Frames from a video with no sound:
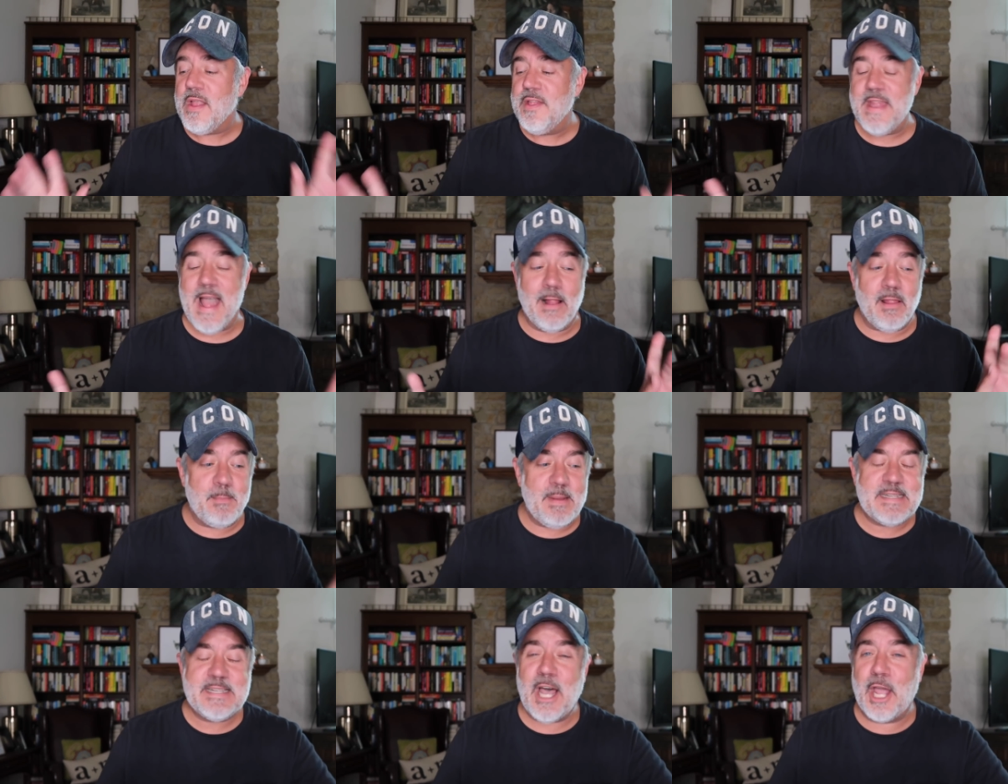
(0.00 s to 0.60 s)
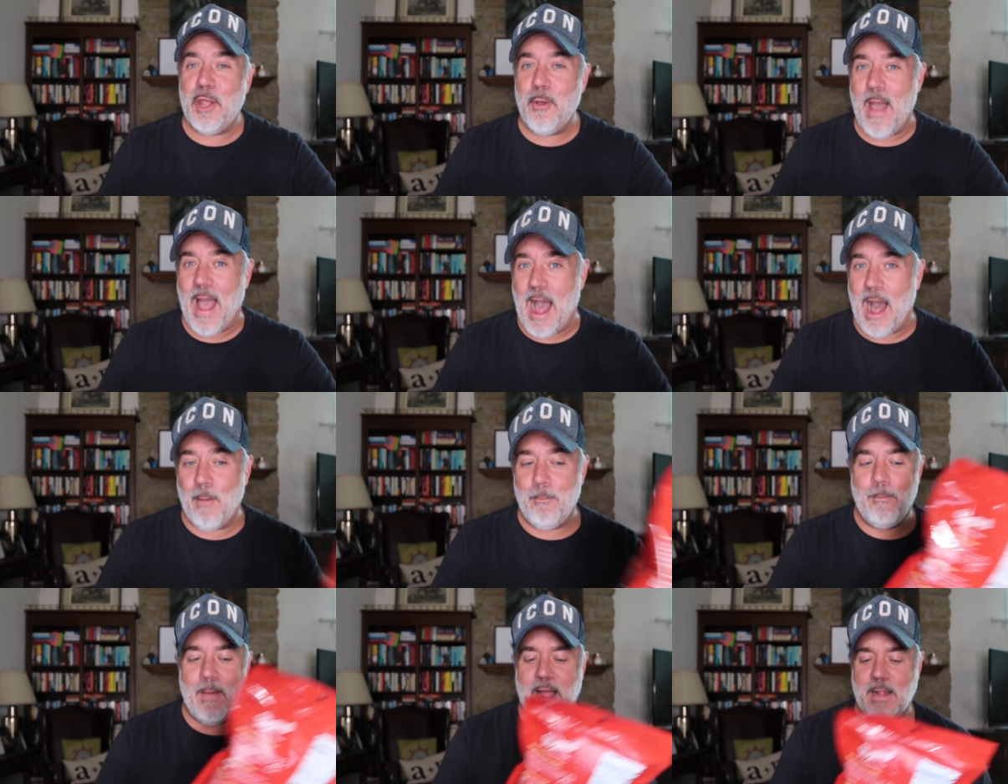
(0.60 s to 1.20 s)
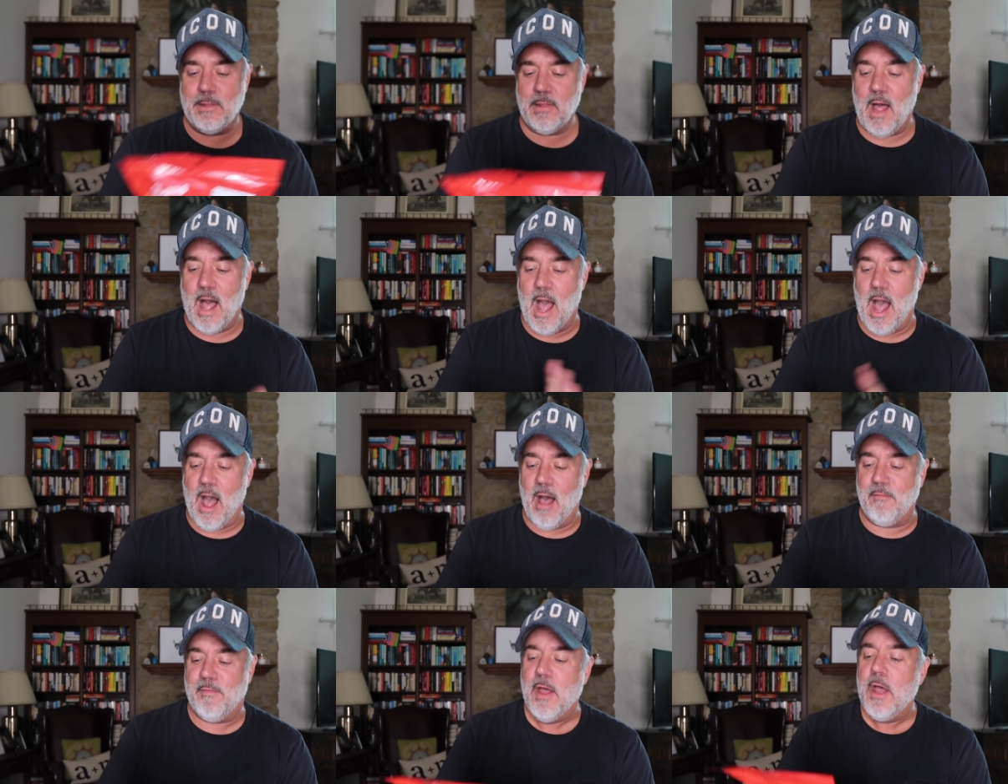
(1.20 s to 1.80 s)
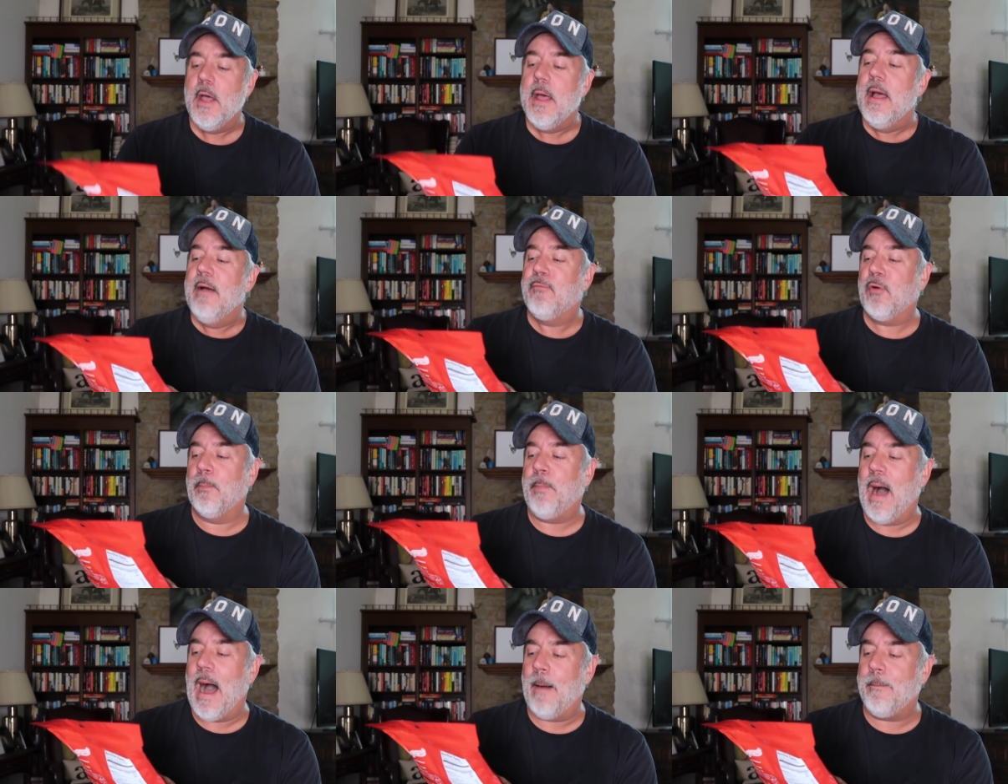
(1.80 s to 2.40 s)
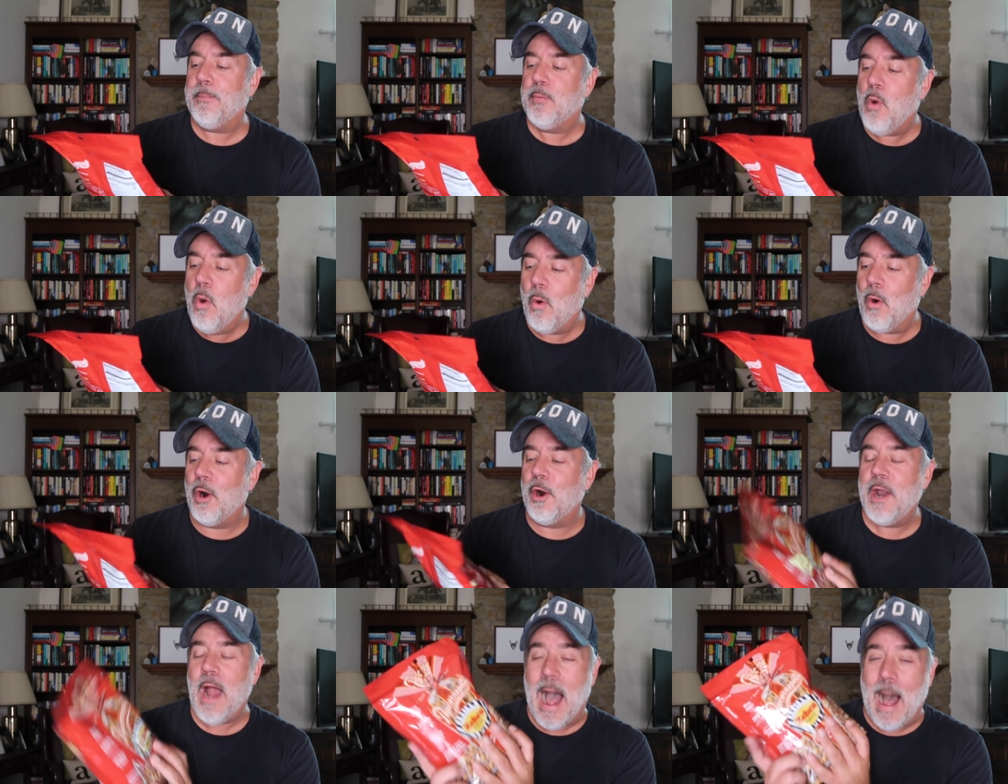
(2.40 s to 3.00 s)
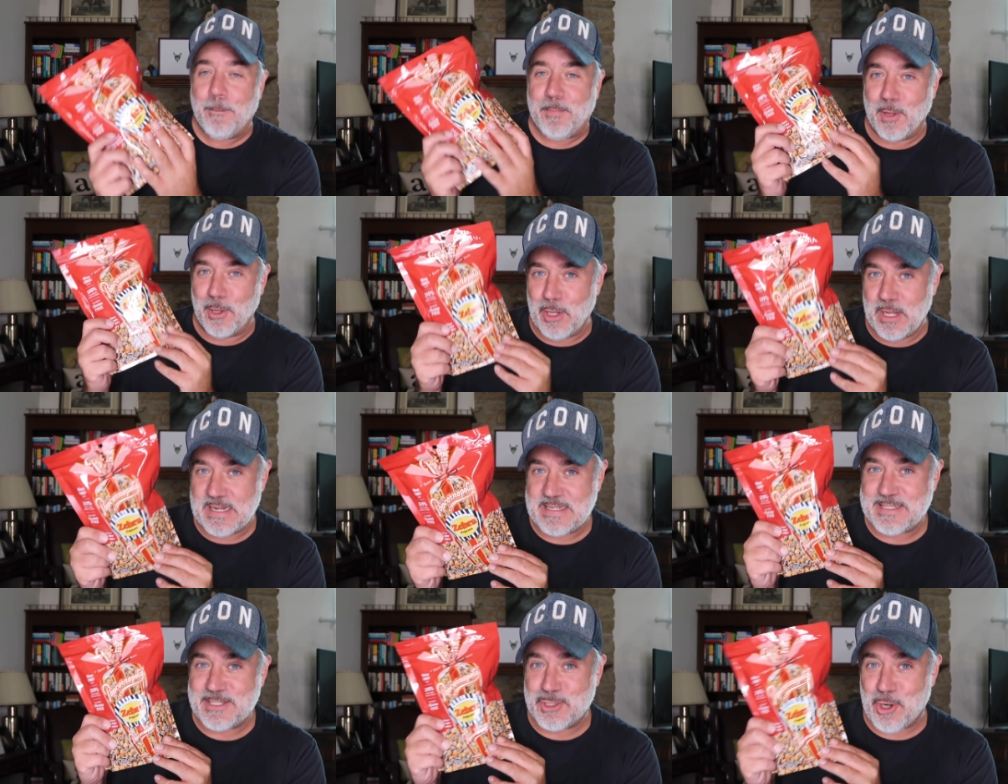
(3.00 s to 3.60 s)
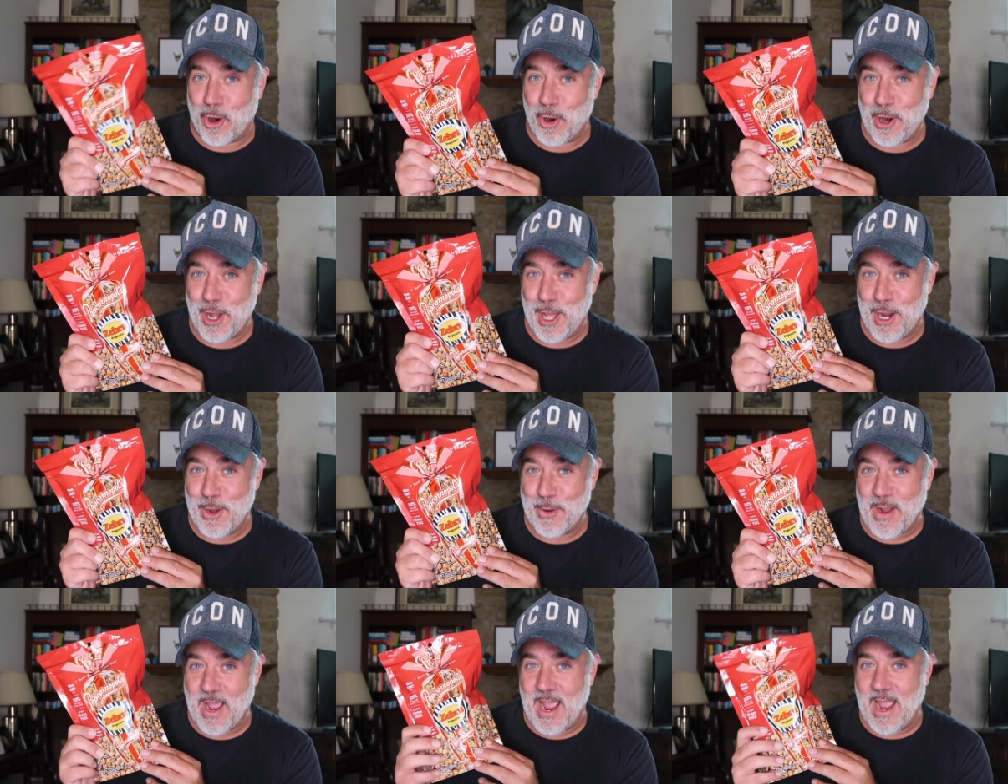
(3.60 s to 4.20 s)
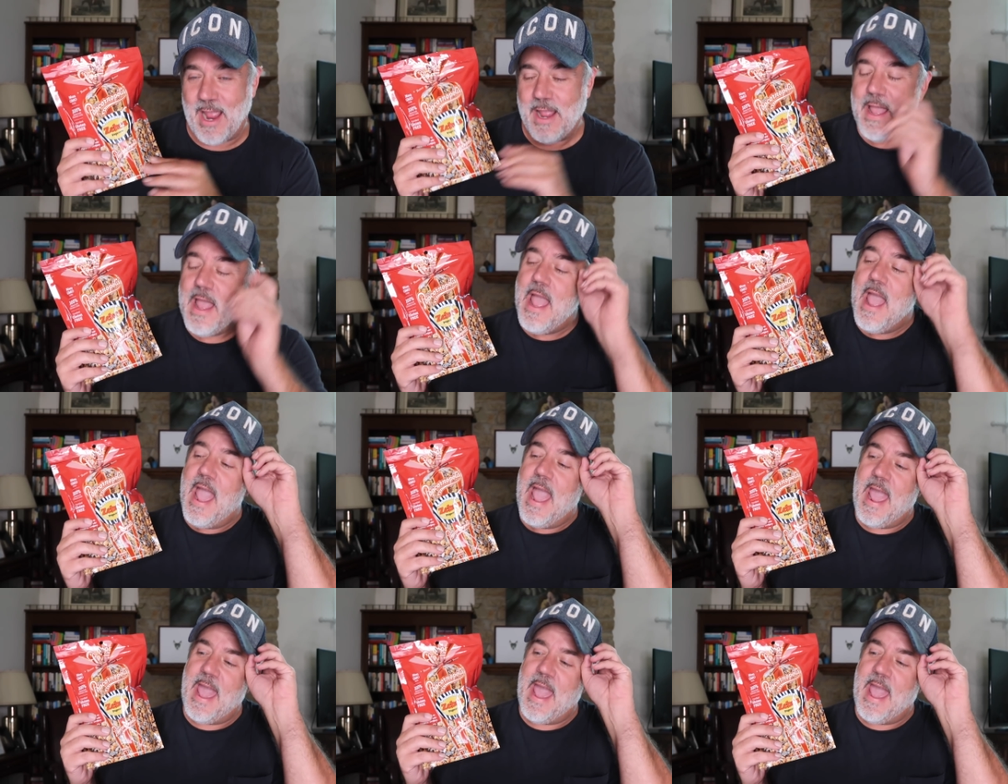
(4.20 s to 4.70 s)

now let me tell you how my love for Popcornopolis started, okay?